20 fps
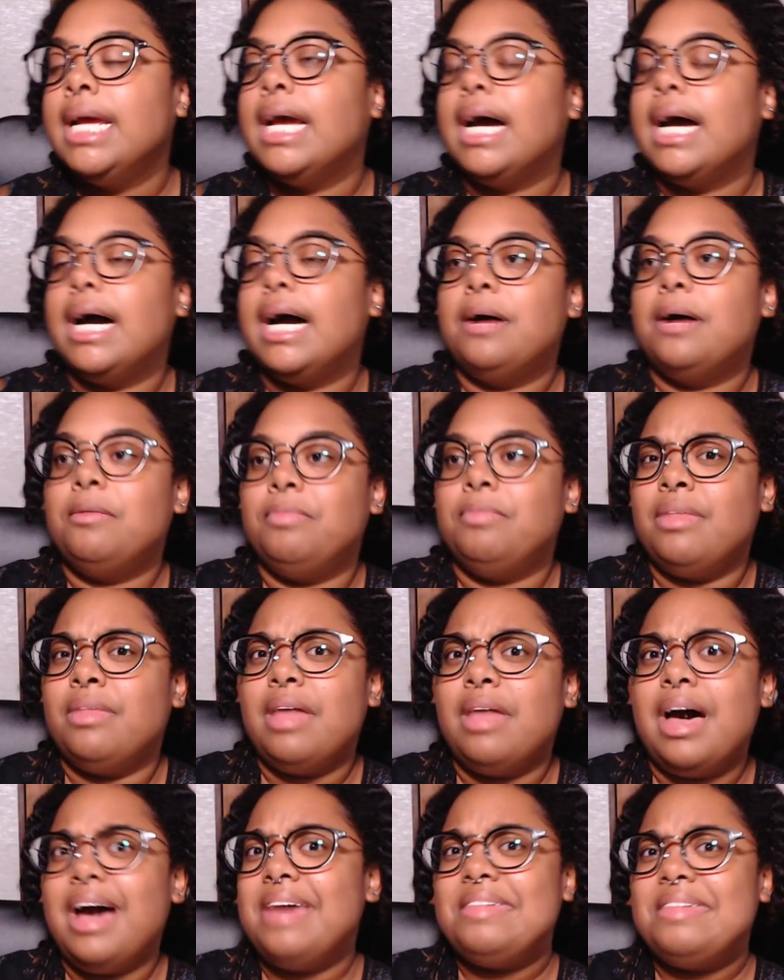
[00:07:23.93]
Um,
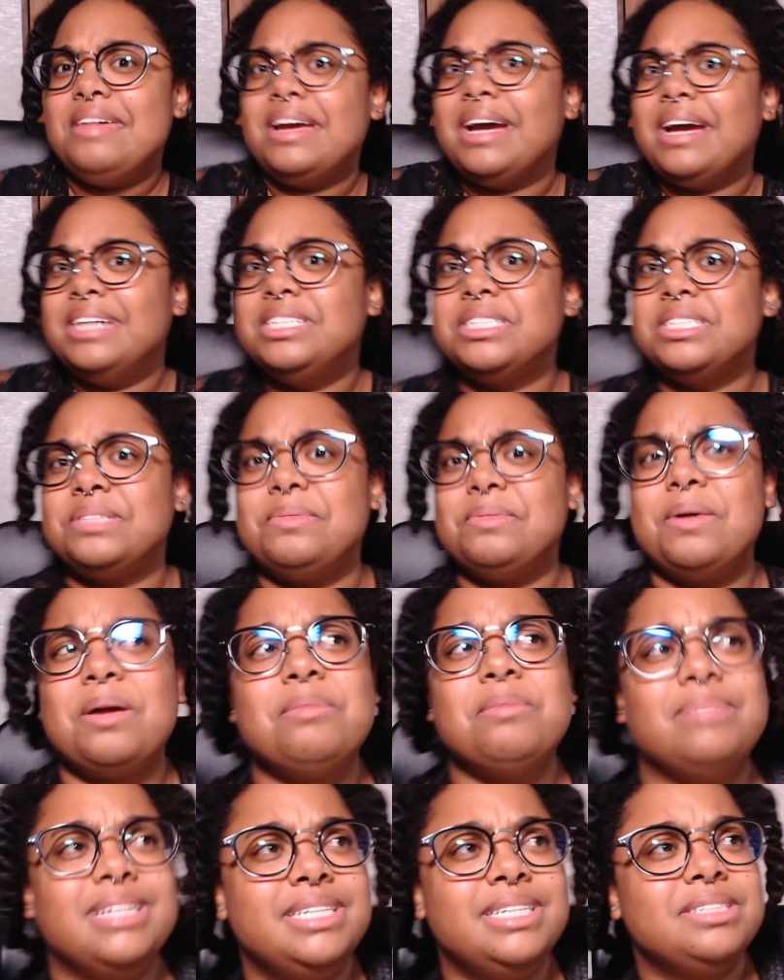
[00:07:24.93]
I think I just wear a
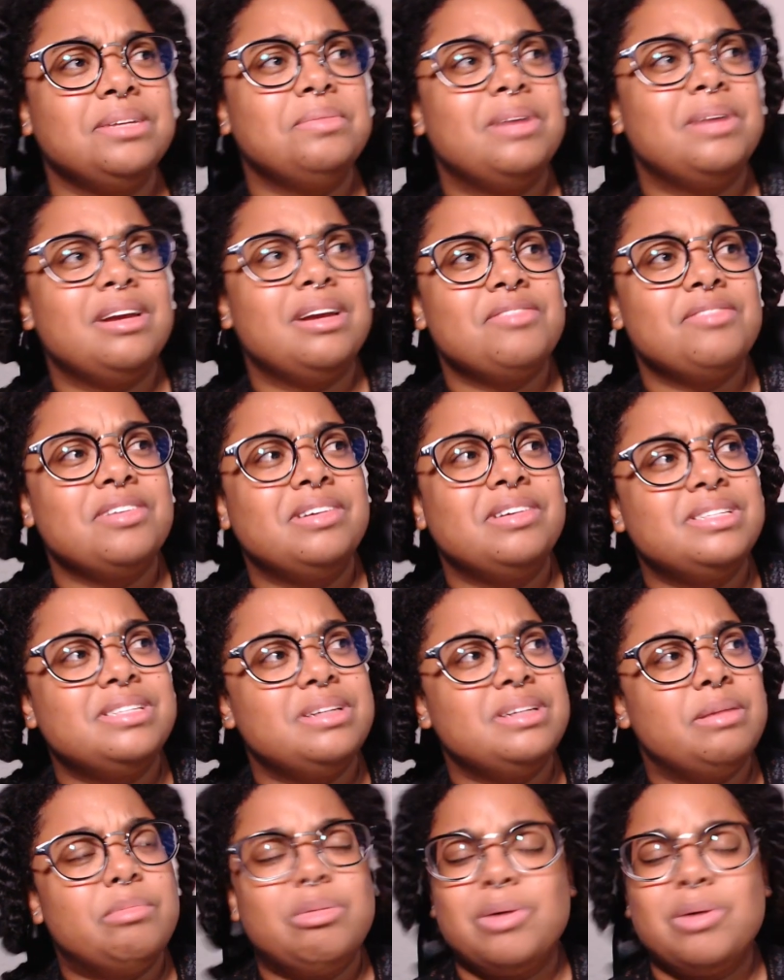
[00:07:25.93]
blazer whenever it's
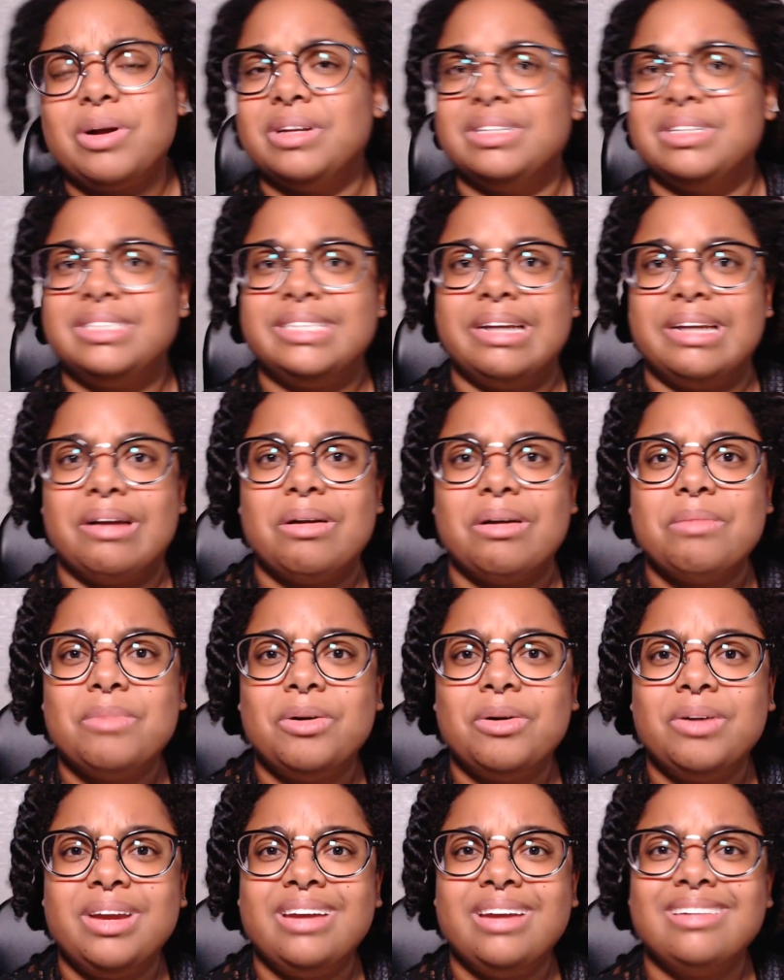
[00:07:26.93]
an important
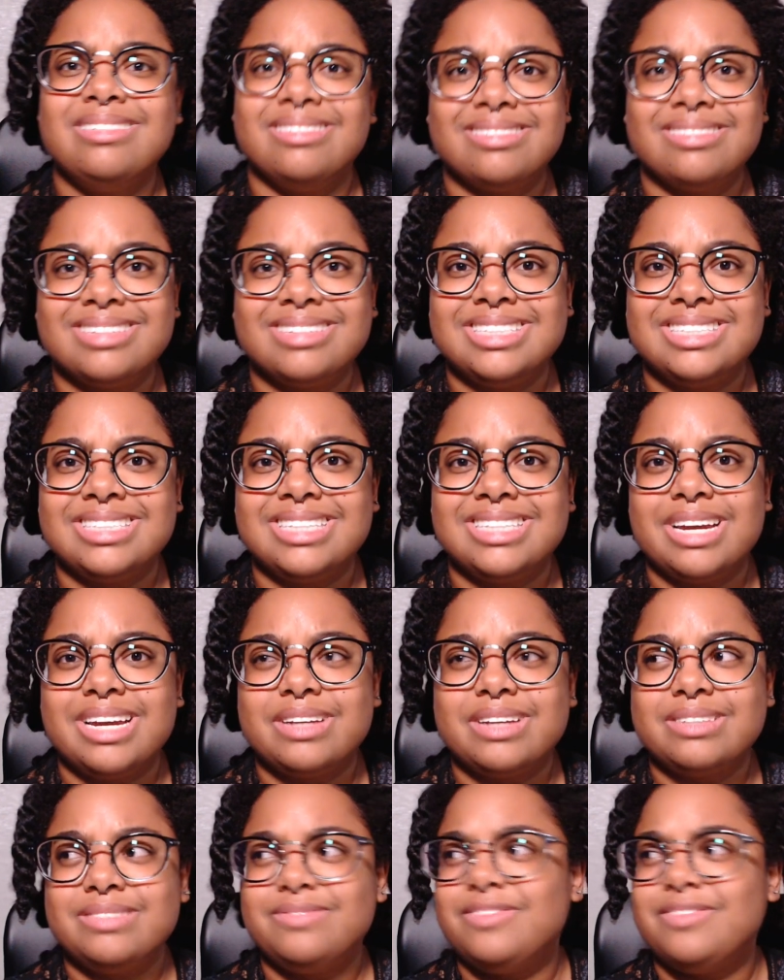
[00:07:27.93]
ceremony, which is like
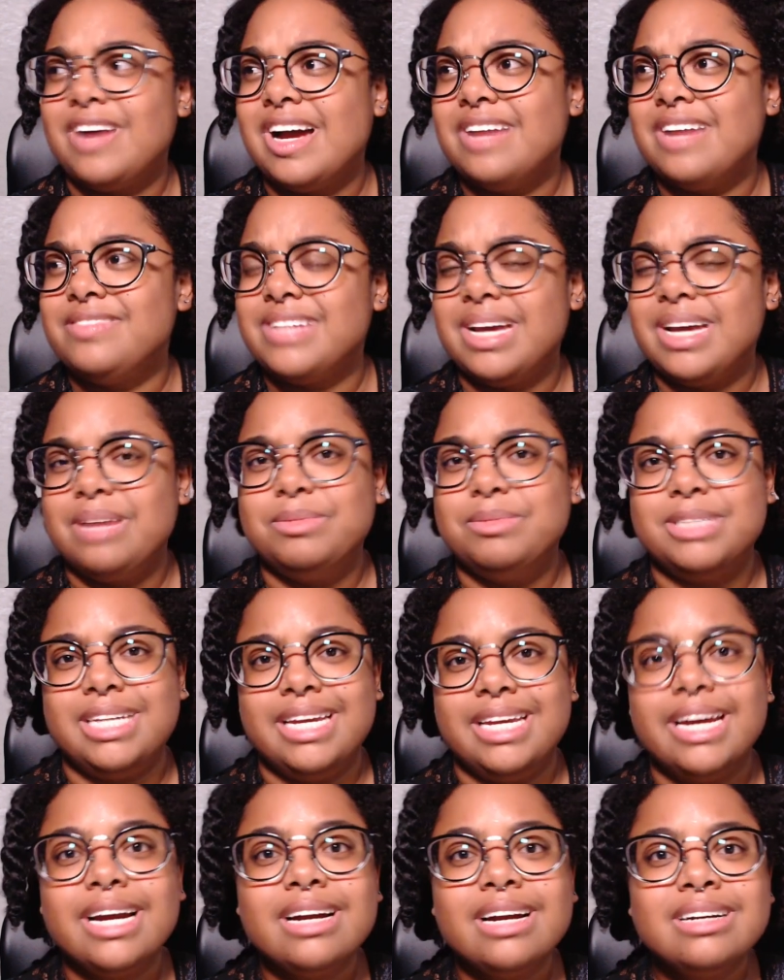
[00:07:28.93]
five times a
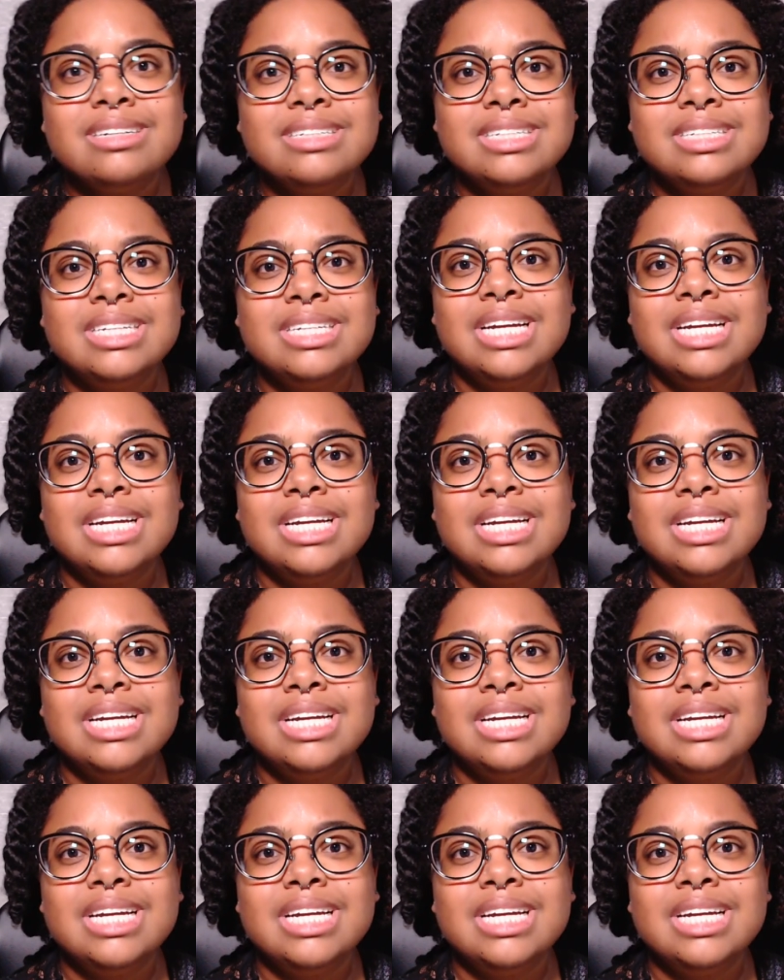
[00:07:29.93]
year.